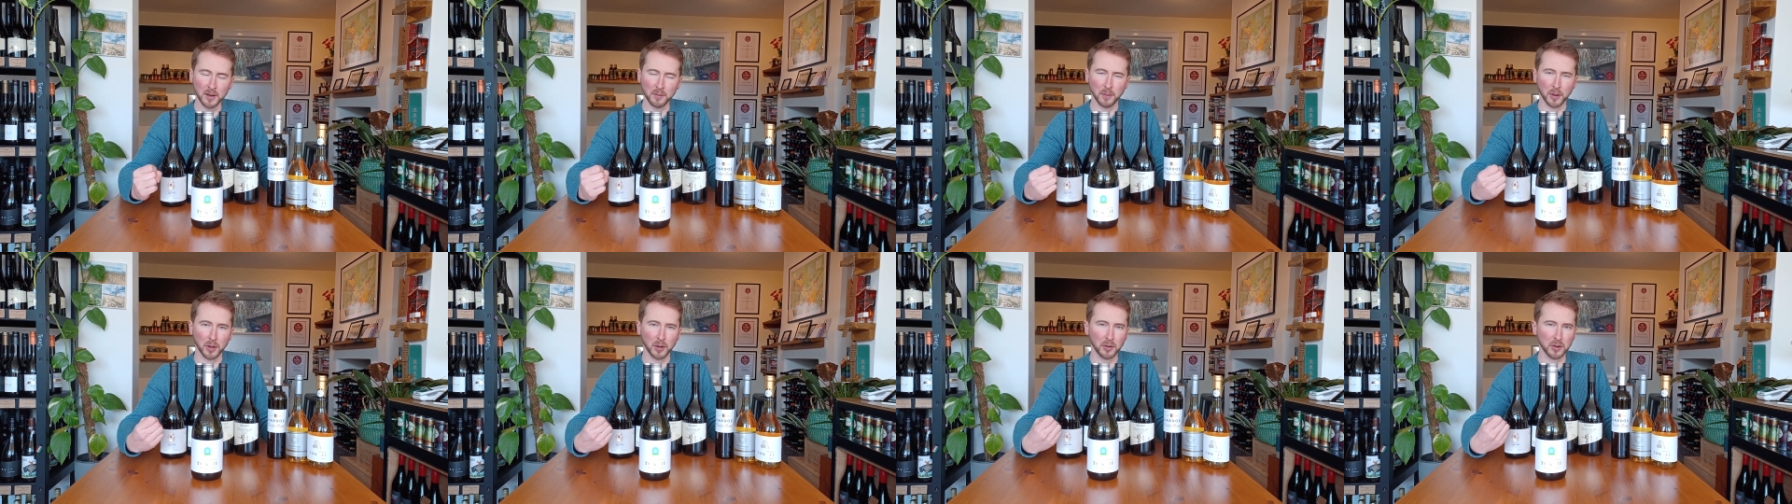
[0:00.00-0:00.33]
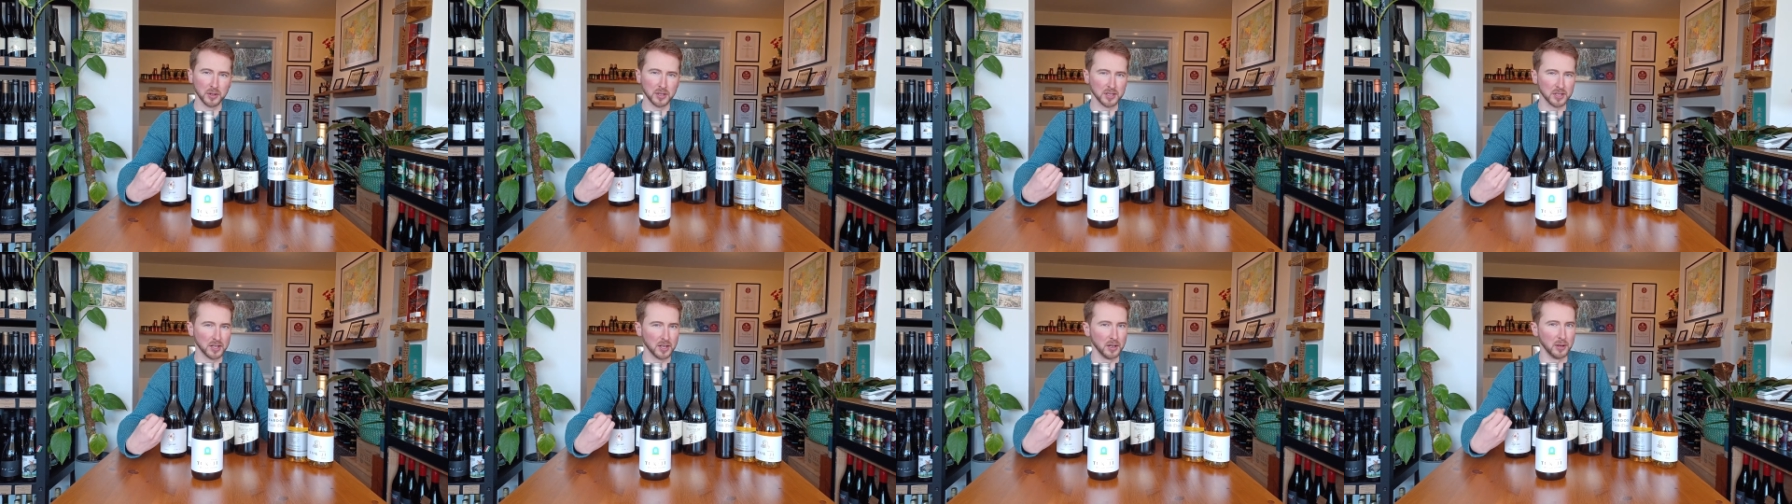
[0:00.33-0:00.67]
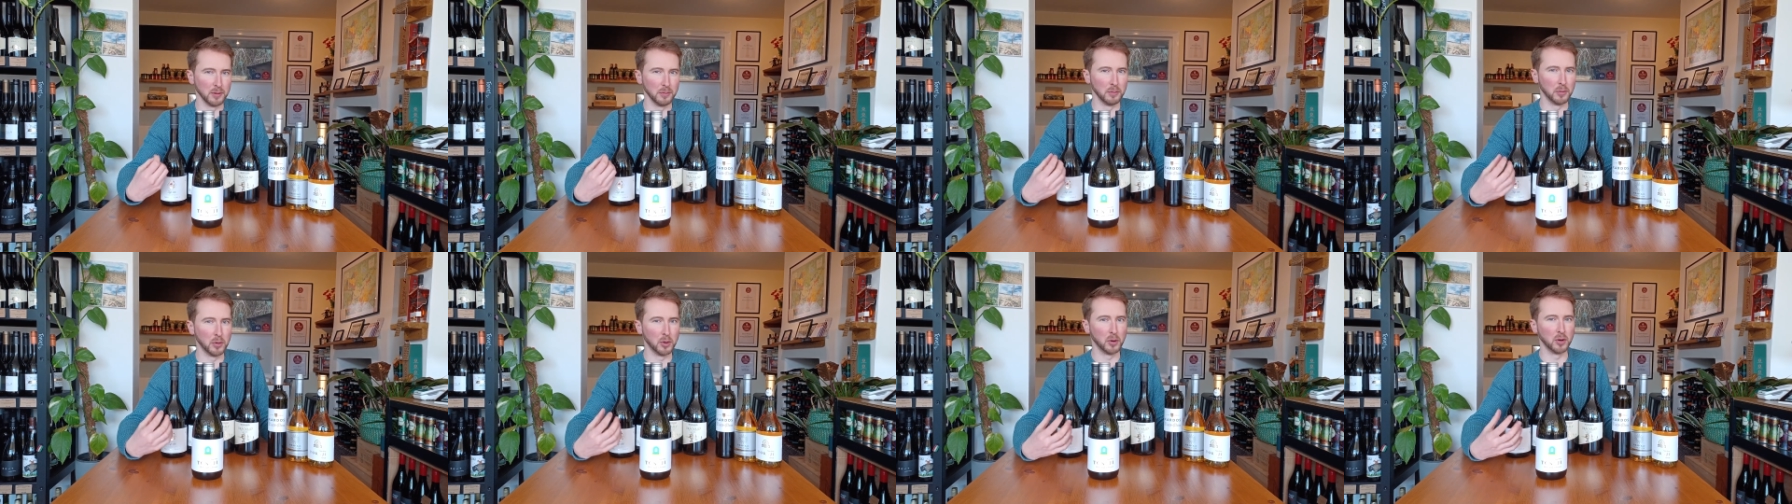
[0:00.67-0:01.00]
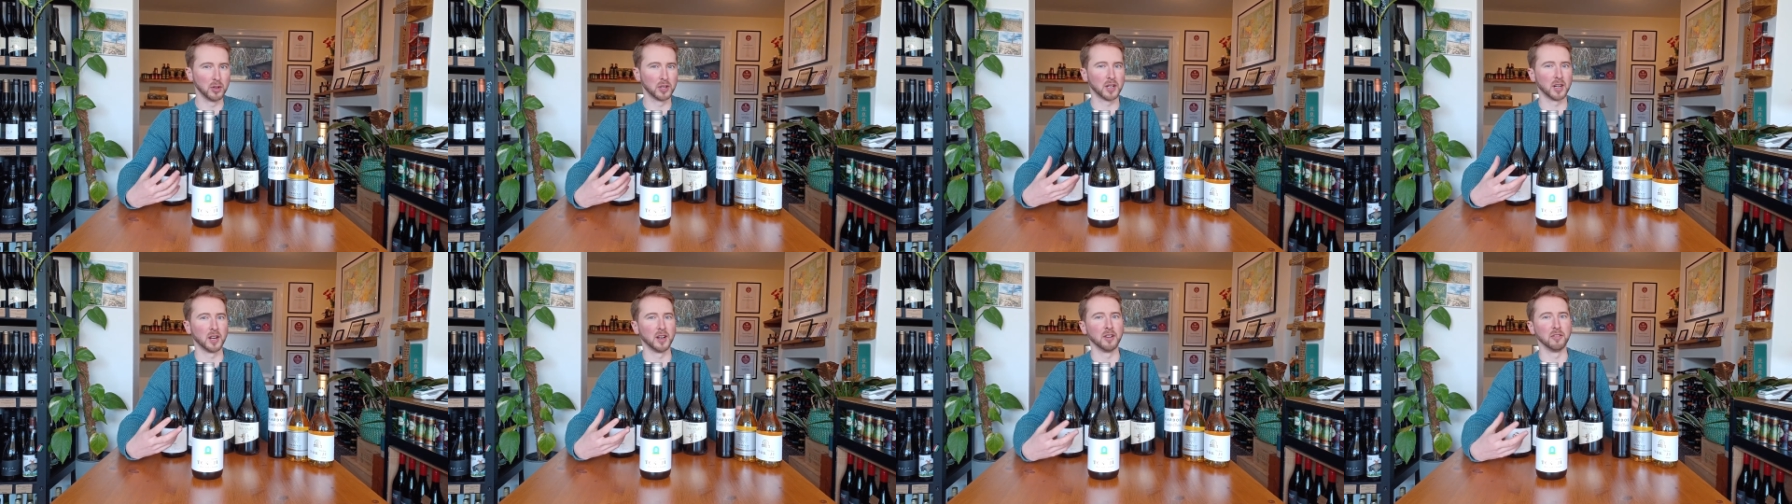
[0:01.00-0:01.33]
but also
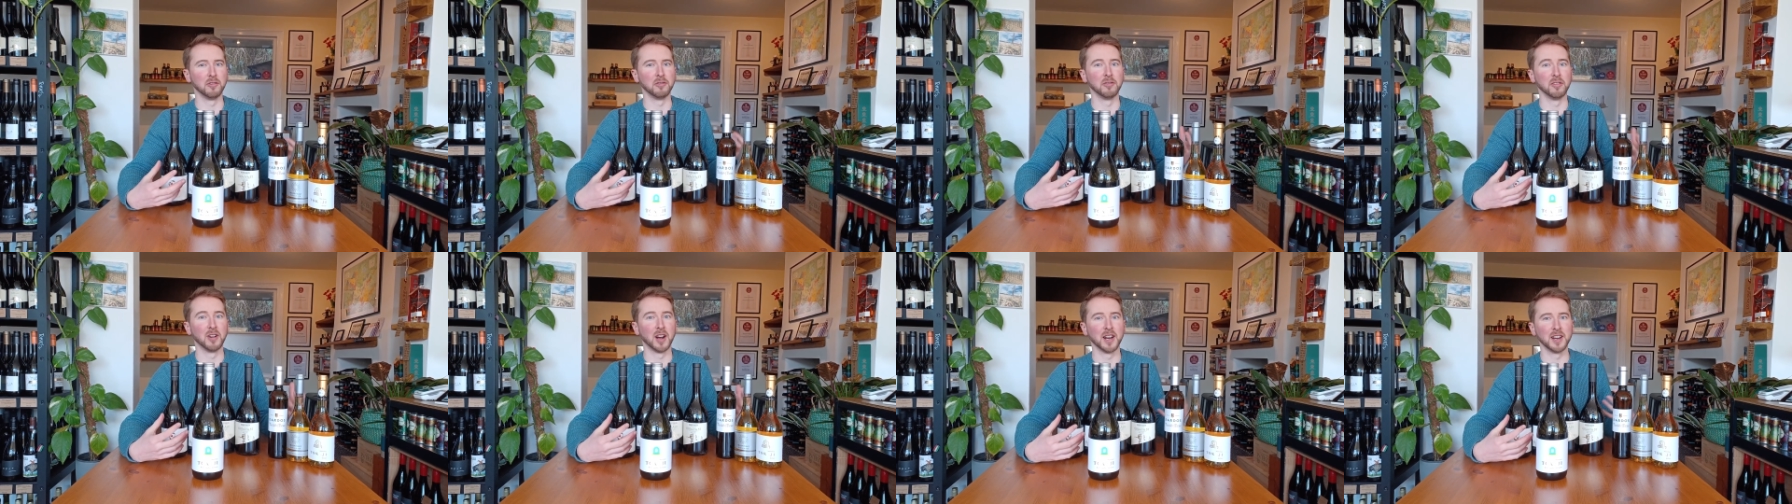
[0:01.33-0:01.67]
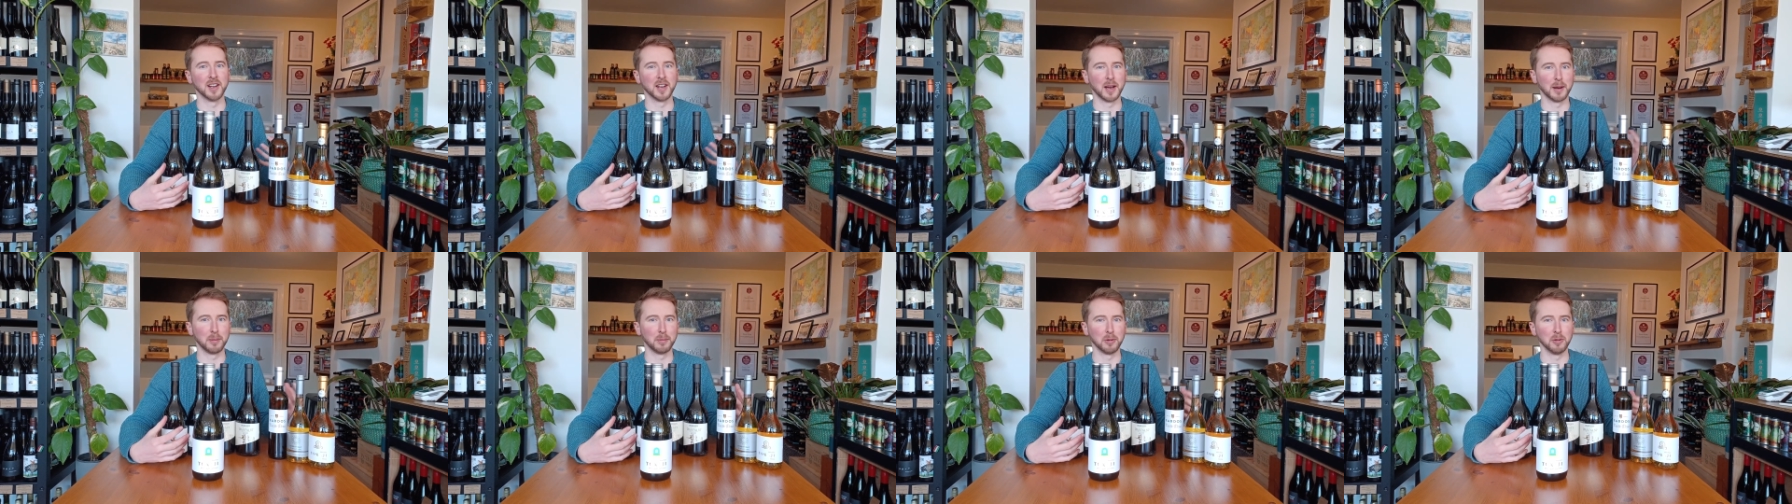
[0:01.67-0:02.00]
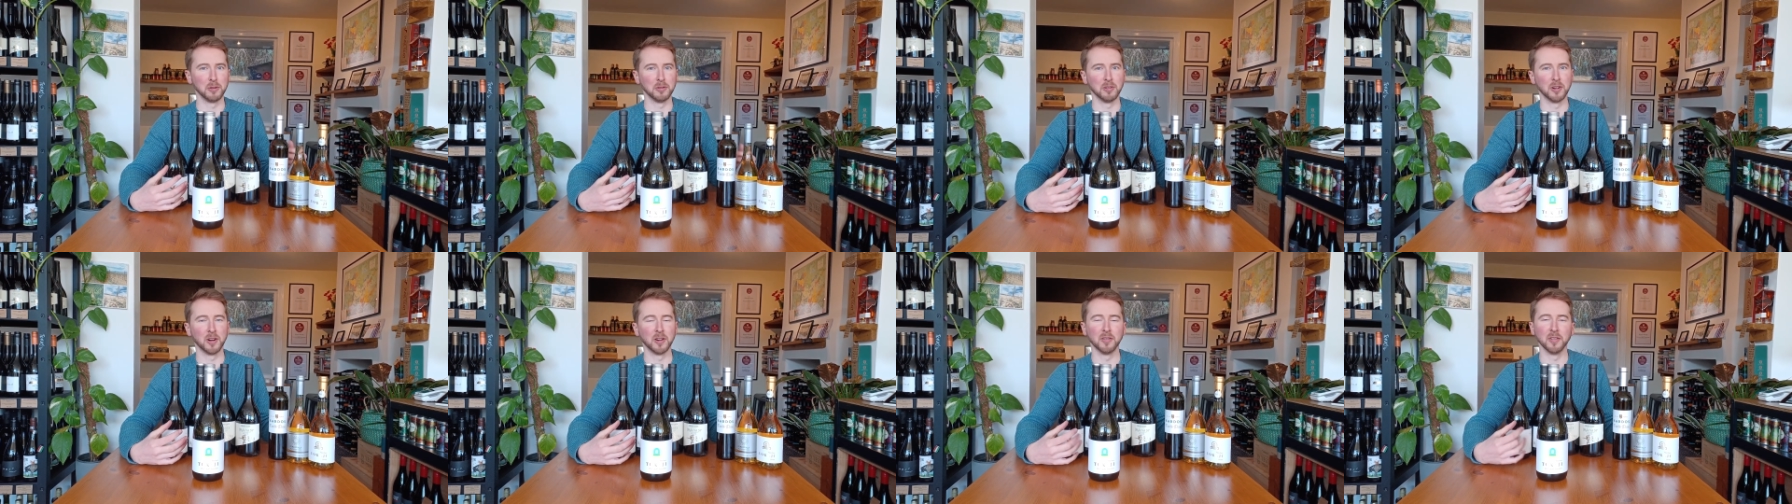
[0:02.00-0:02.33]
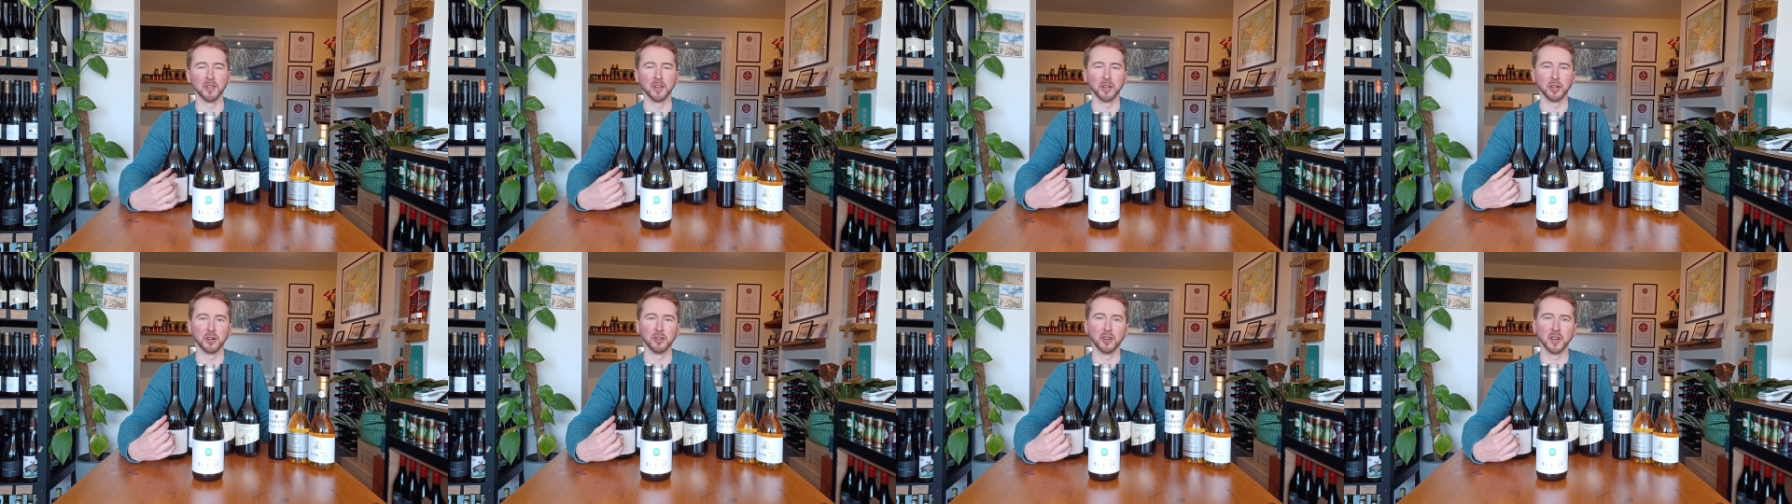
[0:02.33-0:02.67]
more kind of red apple rather
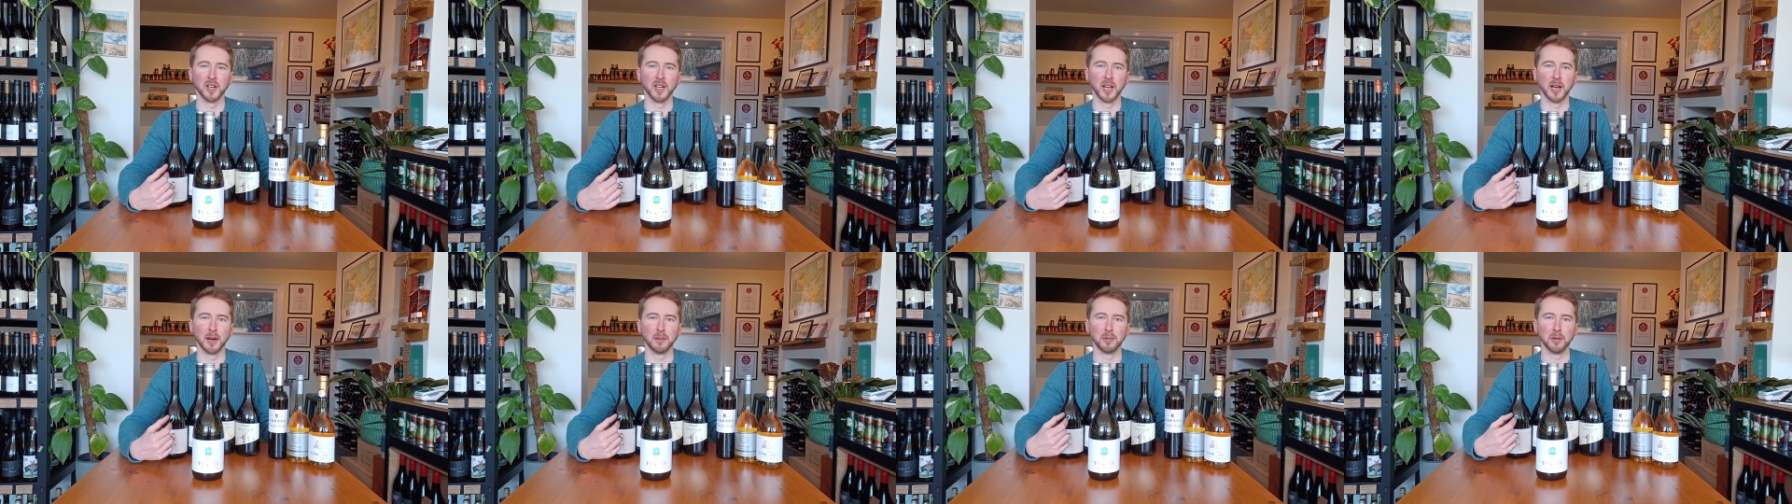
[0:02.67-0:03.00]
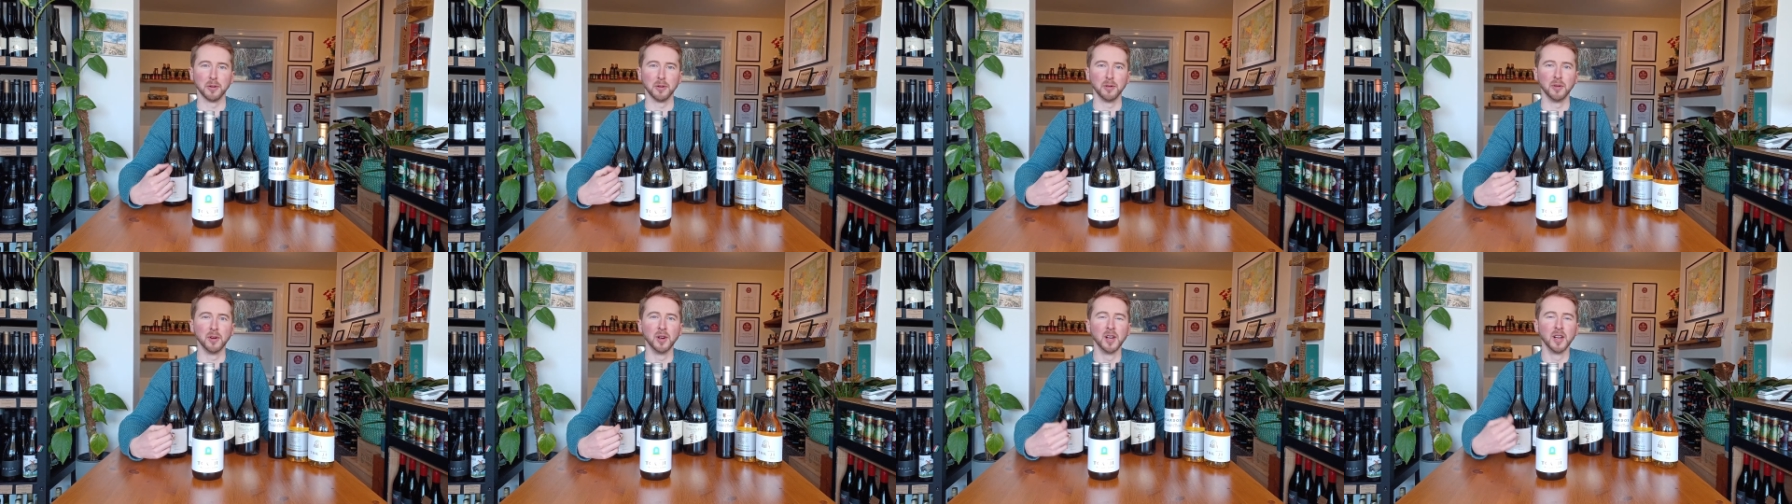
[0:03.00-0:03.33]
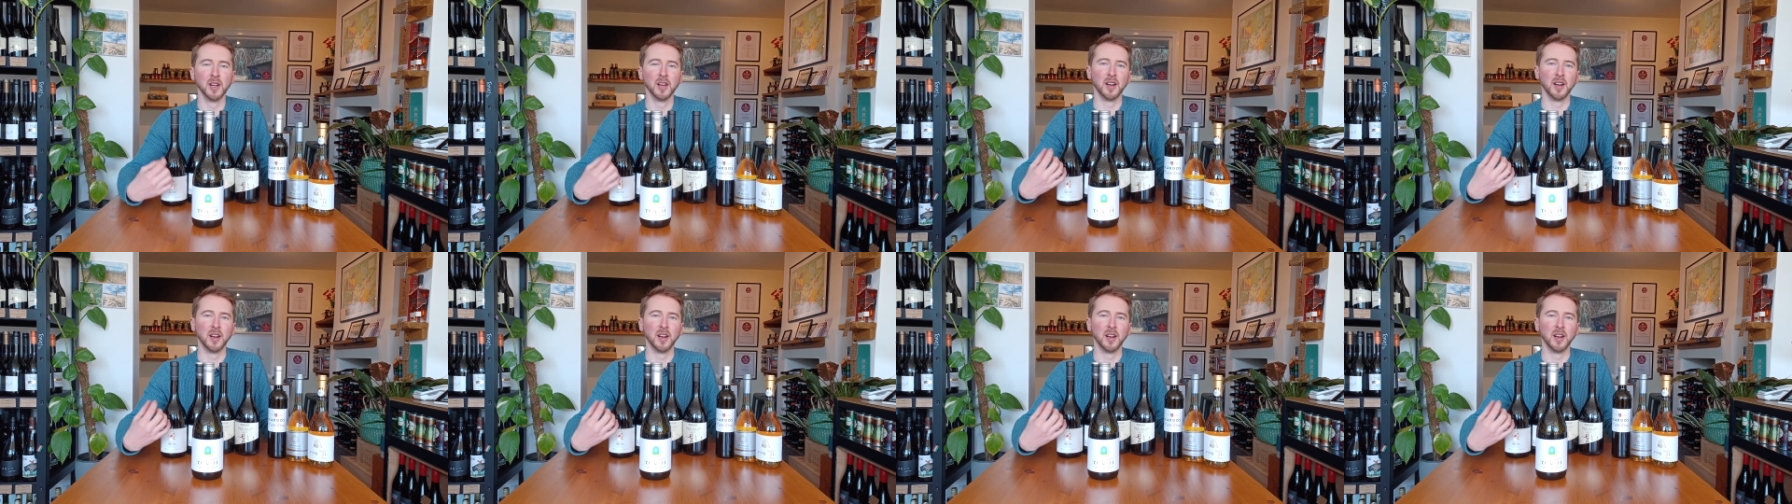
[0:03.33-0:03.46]
than green apple,